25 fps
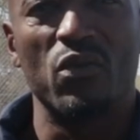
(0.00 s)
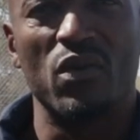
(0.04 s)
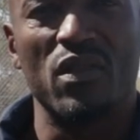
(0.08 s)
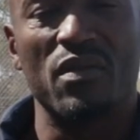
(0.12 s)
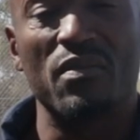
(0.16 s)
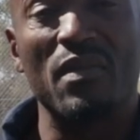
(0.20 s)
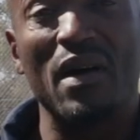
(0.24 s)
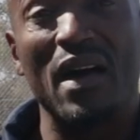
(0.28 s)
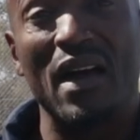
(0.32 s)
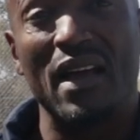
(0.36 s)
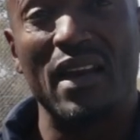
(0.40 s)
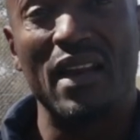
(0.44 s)
with
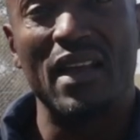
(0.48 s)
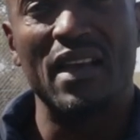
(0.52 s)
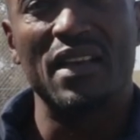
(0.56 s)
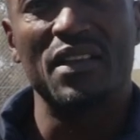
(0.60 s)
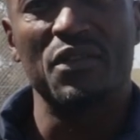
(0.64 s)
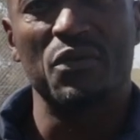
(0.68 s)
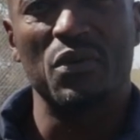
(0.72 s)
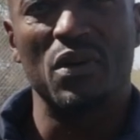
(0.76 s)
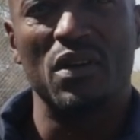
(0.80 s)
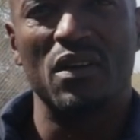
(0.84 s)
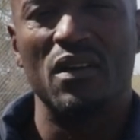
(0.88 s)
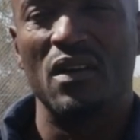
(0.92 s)
mine
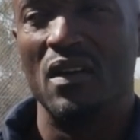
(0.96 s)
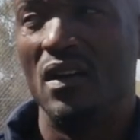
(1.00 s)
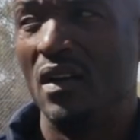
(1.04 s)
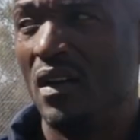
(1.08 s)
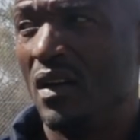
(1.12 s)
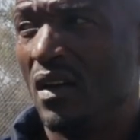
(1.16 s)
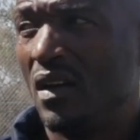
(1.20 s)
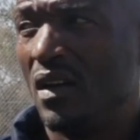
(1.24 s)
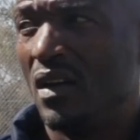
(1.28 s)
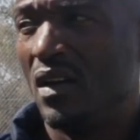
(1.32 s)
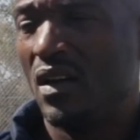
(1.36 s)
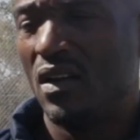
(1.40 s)
as well.
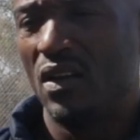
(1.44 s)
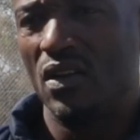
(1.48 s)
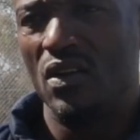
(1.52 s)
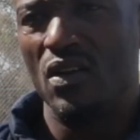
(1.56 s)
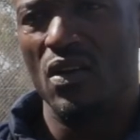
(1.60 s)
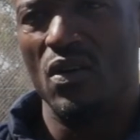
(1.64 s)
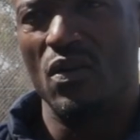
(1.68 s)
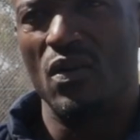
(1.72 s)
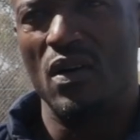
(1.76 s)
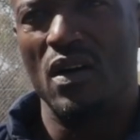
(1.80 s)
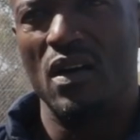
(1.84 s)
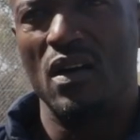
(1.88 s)

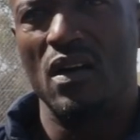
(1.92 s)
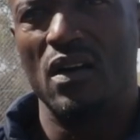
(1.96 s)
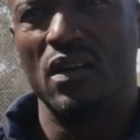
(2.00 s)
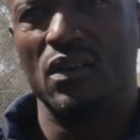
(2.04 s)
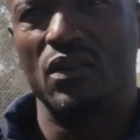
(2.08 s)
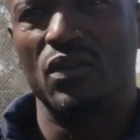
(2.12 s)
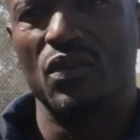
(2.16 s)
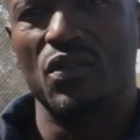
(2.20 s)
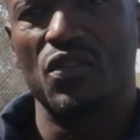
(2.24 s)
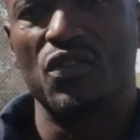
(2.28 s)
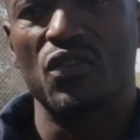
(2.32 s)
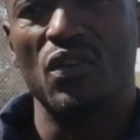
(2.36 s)

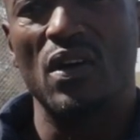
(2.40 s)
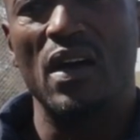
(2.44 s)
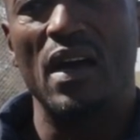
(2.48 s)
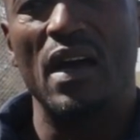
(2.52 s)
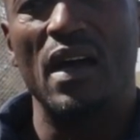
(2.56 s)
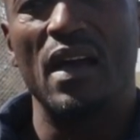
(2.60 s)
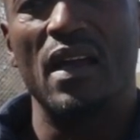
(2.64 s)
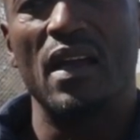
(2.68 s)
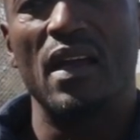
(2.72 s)
to try